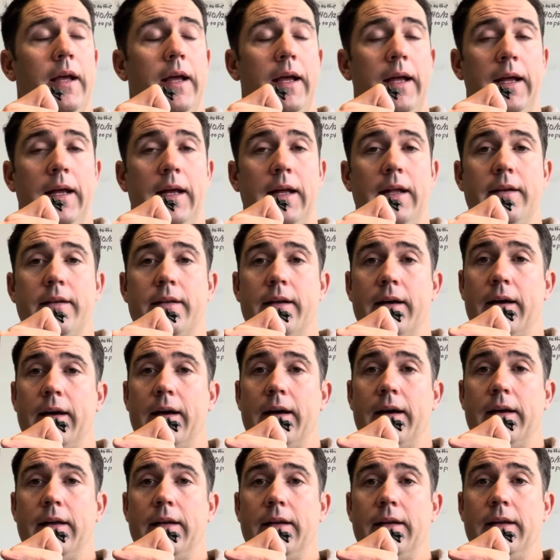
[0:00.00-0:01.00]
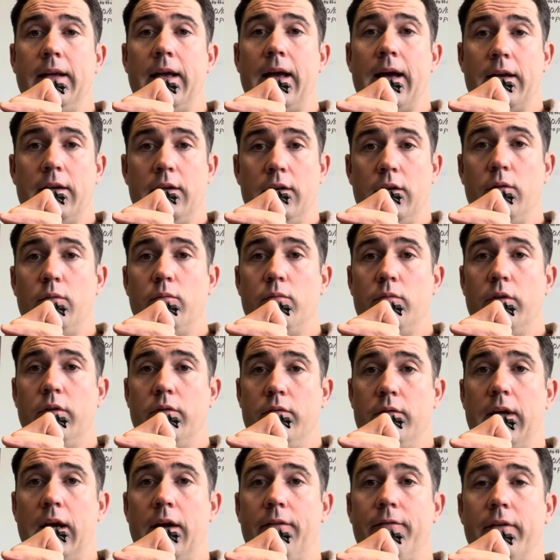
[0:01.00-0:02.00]
and uh, yeah, you you
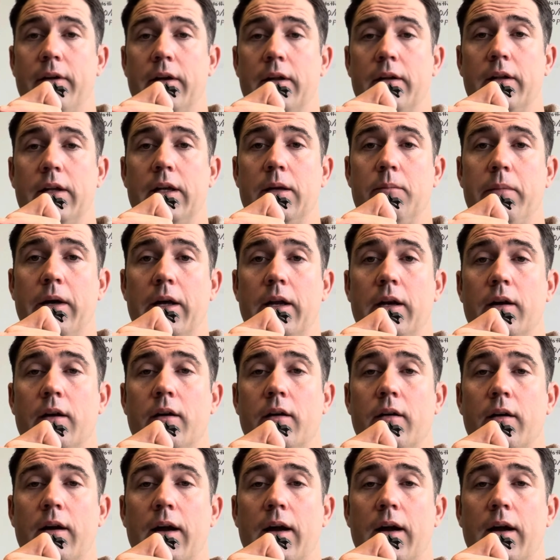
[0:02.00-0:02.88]
definitely better